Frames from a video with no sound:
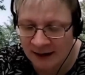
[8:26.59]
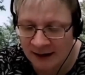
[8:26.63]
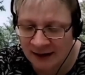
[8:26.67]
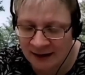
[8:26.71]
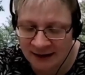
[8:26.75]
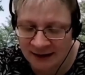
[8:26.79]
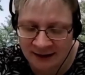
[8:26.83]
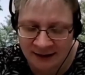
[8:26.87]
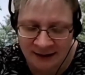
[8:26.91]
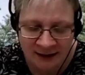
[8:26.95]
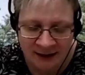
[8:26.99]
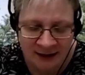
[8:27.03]

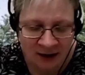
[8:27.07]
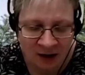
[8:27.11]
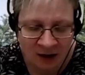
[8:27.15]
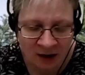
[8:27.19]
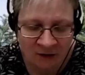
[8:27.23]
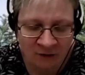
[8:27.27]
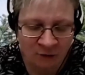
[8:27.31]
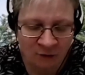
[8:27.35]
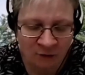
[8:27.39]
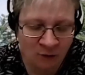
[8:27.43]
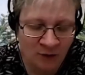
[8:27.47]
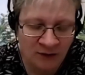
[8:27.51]
And
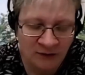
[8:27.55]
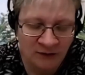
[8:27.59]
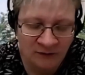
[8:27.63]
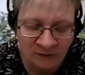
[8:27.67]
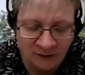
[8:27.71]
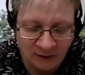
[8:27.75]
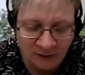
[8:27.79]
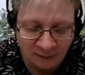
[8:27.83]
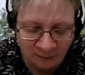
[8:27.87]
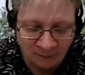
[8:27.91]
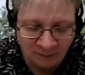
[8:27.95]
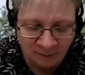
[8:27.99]
of
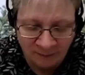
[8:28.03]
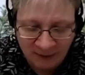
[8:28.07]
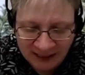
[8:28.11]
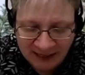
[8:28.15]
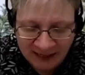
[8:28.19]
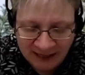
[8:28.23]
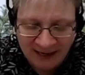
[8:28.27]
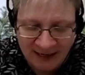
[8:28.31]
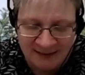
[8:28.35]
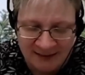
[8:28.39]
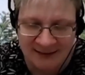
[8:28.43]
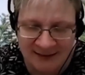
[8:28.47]
course,
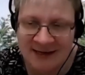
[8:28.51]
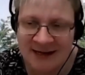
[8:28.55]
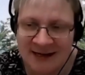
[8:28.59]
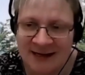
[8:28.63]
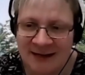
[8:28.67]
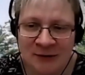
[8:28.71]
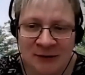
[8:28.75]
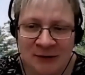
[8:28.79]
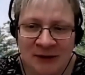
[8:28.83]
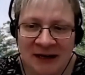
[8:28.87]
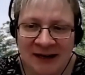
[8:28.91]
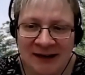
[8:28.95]
me as an
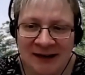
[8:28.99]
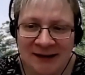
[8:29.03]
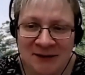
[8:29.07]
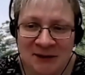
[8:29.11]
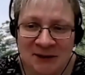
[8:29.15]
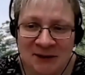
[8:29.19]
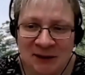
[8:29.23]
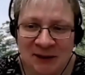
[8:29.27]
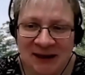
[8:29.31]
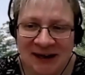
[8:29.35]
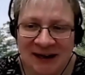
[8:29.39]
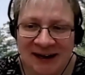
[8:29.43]

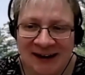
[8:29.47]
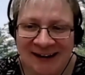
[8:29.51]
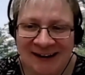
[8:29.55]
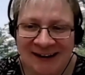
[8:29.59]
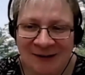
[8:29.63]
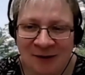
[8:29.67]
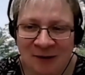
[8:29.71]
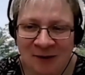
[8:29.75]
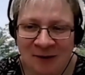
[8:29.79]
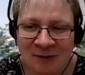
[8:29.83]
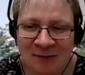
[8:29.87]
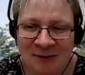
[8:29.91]
educator, I
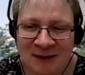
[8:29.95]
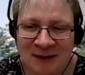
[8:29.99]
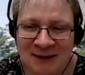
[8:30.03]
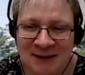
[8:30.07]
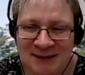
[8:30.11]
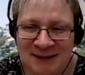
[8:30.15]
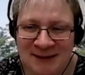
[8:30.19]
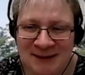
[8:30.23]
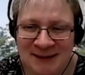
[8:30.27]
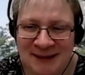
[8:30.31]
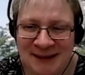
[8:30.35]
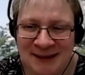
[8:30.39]

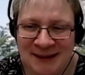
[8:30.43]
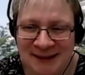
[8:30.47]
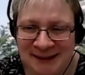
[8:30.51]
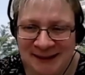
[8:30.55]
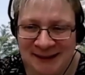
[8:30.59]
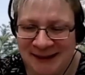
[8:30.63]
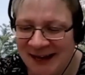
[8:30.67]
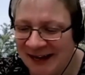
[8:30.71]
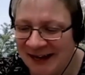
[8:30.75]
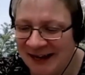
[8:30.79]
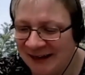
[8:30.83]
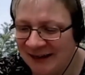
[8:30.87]
always
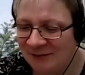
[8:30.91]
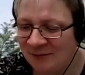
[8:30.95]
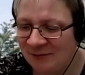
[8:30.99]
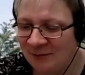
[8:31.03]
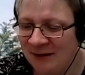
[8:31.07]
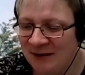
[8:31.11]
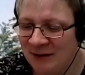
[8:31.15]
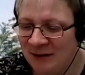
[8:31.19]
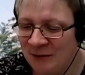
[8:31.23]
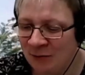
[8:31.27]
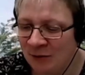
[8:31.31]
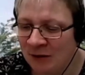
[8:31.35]
like it
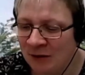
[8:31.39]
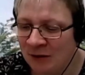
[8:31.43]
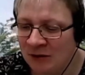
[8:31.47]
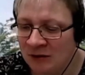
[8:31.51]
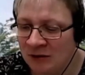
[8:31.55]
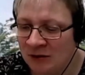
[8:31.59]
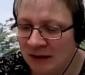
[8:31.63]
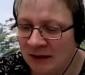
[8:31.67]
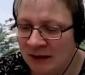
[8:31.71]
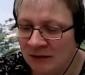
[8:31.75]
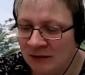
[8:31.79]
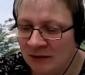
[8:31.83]
when you want
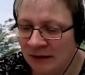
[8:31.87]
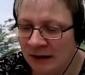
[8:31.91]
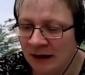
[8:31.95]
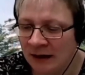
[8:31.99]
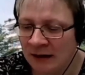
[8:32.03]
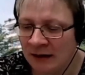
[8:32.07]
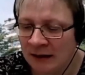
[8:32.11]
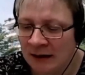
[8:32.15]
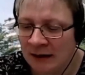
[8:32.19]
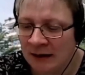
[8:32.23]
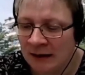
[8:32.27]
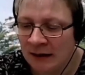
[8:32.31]
to
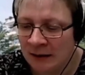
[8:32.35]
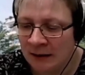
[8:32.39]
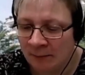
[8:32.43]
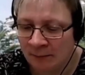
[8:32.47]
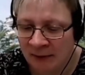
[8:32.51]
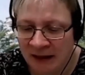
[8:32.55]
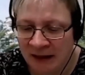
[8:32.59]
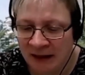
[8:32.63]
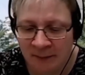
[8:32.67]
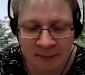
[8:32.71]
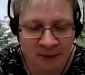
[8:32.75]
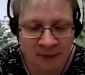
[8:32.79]
educate
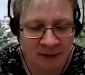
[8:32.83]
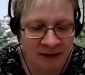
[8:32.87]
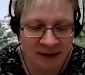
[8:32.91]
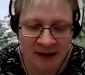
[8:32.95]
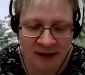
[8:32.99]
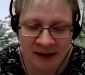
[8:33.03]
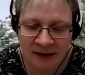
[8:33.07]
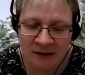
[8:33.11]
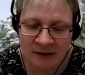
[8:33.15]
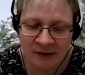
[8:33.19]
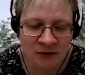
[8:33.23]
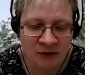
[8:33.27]
people
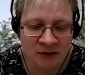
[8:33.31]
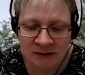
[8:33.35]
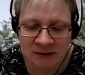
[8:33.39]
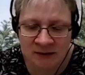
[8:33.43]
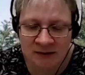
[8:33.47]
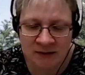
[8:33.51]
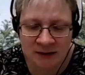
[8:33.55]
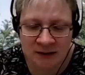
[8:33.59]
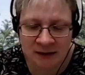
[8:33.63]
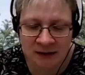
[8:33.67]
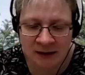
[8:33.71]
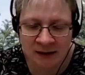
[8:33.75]
and
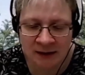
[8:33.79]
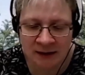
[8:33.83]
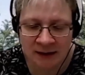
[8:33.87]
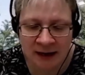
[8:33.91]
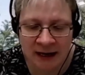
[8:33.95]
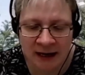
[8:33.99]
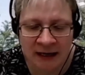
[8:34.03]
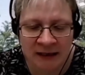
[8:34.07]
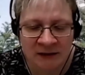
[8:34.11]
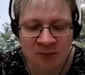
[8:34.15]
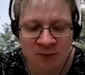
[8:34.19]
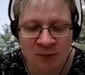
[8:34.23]
just
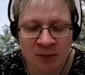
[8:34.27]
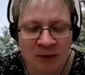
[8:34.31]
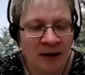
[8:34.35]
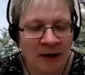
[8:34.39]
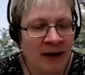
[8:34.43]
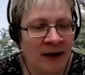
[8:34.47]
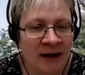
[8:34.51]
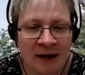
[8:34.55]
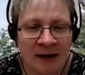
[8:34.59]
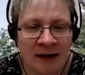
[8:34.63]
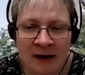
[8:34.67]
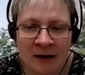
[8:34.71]

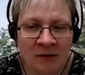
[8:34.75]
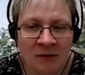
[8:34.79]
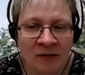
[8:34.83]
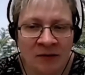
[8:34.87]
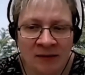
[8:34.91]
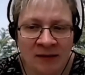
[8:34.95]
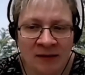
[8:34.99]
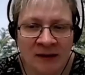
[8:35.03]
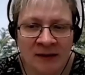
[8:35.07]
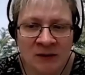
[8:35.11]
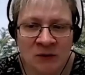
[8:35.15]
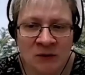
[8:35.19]
explain how
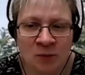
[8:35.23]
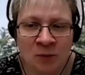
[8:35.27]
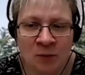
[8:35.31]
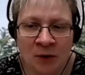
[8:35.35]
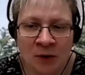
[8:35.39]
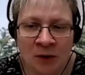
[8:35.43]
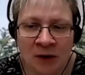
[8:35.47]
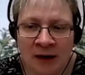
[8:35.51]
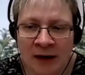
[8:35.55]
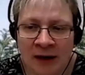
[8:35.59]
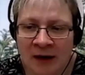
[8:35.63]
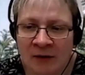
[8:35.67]
things
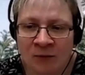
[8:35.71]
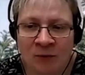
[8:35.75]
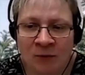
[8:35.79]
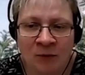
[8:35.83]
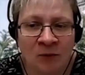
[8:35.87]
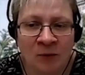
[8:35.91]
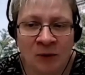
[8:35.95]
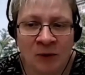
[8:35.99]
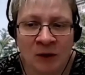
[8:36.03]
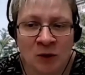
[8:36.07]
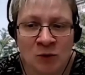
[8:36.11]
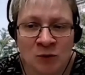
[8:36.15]
work and
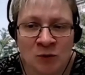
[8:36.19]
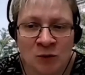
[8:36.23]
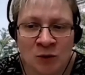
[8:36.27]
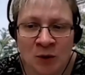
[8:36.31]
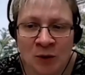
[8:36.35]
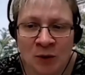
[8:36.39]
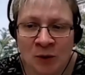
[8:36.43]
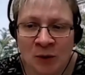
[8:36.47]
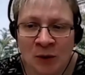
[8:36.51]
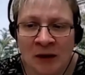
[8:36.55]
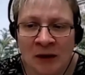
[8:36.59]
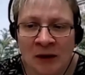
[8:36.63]
what we do
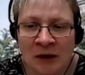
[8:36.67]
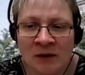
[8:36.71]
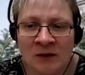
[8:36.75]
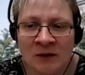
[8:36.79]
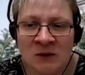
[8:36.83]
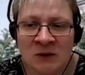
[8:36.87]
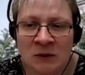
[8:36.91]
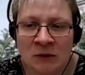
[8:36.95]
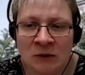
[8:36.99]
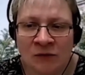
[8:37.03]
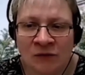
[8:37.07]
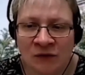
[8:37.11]
know
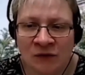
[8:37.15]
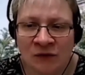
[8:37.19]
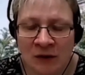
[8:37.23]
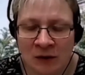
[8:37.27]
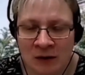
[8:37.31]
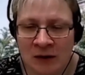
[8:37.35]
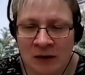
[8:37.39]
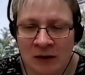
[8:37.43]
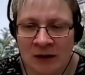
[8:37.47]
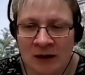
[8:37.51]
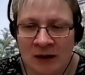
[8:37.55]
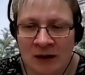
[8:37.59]
so
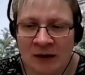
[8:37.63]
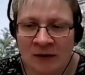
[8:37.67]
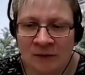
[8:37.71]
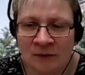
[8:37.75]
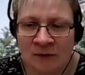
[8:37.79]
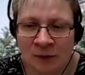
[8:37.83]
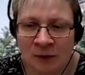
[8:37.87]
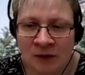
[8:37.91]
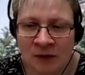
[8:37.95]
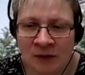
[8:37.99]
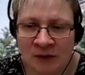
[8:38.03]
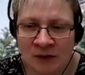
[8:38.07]
far and
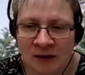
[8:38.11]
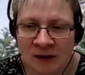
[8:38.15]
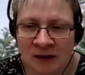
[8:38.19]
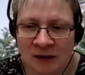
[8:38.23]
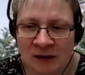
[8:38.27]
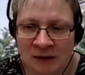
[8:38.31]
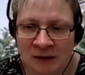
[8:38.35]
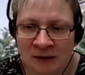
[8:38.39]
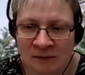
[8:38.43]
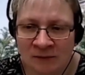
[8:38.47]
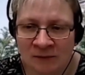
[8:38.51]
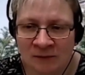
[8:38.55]
what
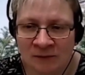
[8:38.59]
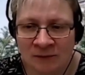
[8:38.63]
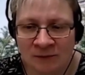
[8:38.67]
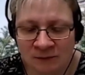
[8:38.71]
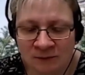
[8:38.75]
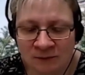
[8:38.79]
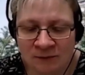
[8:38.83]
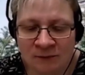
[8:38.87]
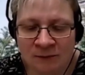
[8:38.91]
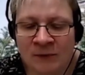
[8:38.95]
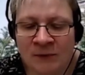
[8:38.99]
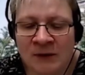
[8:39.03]

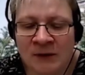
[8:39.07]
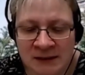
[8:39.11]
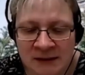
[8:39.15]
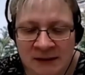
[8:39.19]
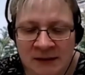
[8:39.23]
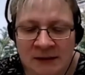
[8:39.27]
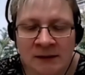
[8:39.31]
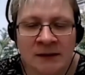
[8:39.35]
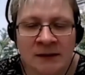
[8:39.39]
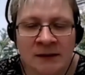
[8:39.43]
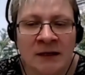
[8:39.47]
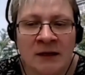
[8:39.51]
we
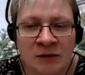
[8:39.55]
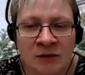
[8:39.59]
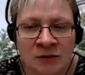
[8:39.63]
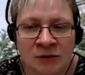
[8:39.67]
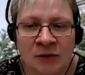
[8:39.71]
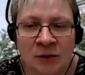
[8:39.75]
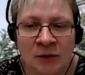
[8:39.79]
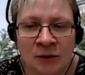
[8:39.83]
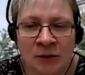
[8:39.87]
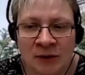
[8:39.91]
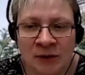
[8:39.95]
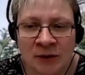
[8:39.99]
still need
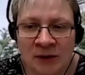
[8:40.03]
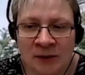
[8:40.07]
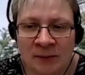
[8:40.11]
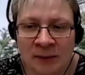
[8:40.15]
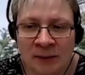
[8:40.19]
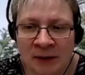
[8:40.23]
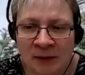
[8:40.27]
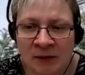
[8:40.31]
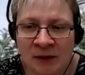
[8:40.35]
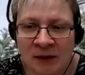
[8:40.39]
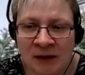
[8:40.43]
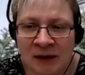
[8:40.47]
to learn
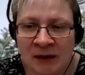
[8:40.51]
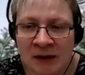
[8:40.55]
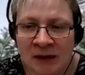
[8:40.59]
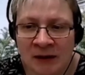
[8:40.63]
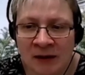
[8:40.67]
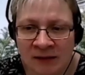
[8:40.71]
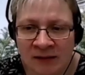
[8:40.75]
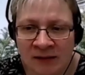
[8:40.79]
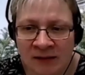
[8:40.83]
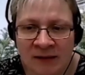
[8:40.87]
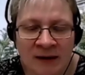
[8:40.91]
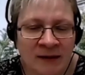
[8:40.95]
about
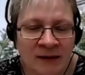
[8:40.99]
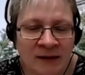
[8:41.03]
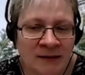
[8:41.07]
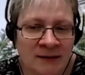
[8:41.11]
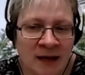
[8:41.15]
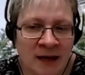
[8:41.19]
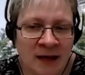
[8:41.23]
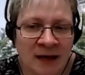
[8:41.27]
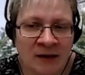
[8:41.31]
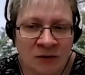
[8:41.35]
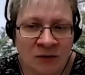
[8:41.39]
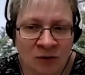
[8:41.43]

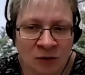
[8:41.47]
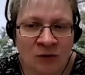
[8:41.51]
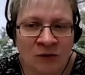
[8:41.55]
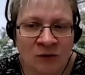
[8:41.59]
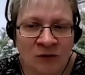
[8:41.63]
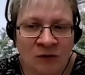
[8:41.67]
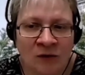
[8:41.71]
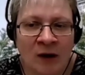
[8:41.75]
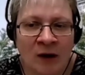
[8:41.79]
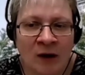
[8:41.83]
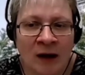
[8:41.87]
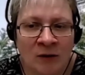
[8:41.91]
things, and
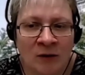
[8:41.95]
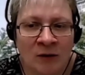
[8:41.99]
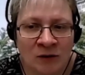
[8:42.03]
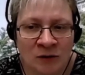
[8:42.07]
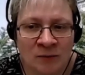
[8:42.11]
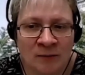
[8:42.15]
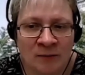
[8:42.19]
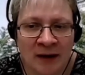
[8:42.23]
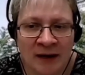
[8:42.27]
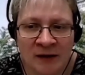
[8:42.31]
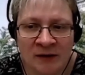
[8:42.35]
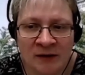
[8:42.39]
also how
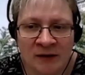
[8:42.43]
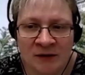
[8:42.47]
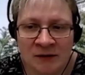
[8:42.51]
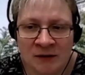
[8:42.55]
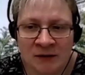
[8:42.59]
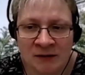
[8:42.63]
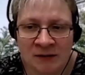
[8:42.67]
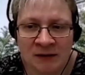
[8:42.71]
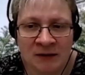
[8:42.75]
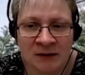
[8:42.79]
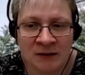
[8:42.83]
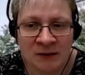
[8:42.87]
to manage
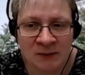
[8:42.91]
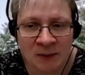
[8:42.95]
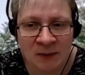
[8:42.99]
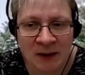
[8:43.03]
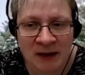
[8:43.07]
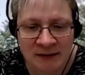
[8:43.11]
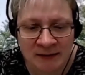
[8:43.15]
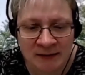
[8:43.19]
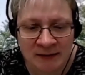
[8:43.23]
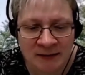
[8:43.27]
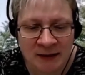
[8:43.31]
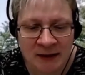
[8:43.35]
things
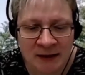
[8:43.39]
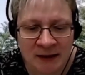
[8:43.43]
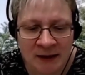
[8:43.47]
best